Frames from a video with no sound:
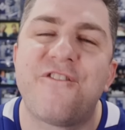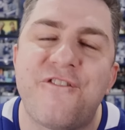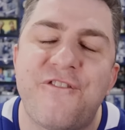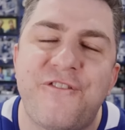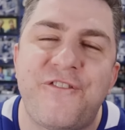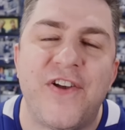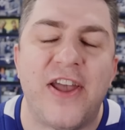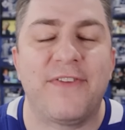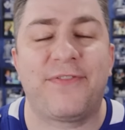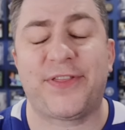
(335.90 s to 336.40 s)

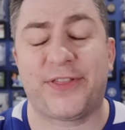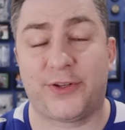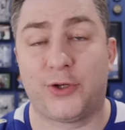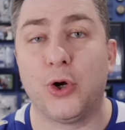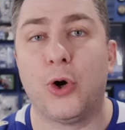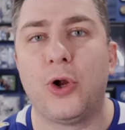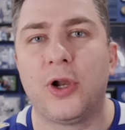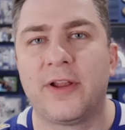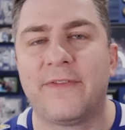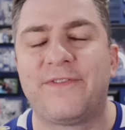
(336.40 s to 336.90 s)
fifth
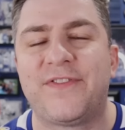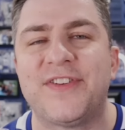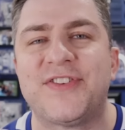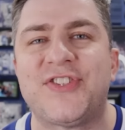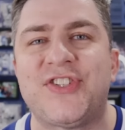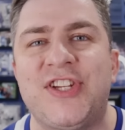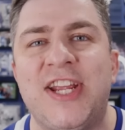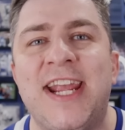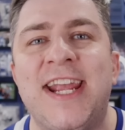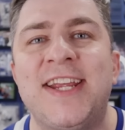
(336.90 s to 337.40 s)
goal of the
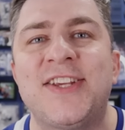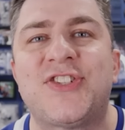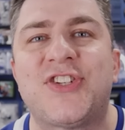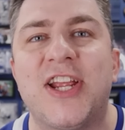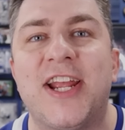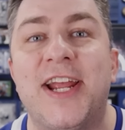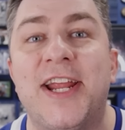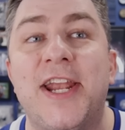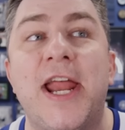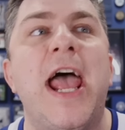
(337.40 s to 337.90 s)

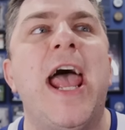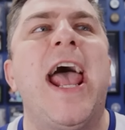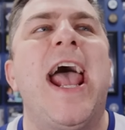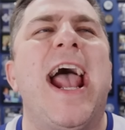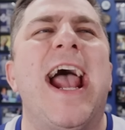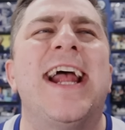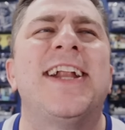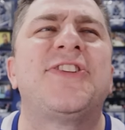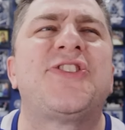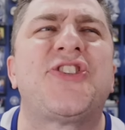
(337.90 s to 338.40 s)
season
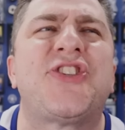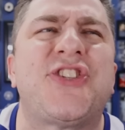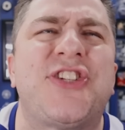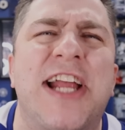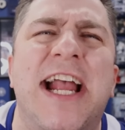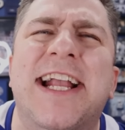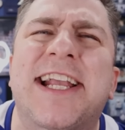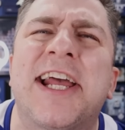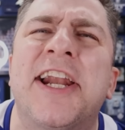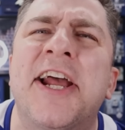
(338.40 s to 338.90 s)
and
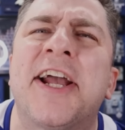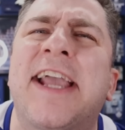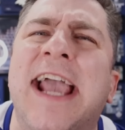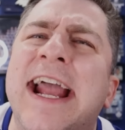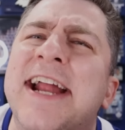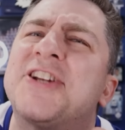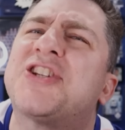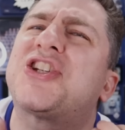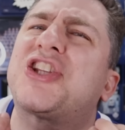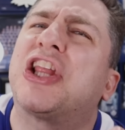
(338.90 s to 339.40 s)
second
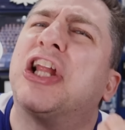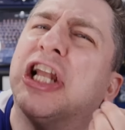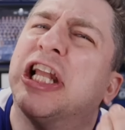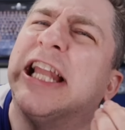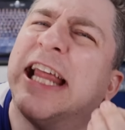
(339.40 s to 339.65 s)
against the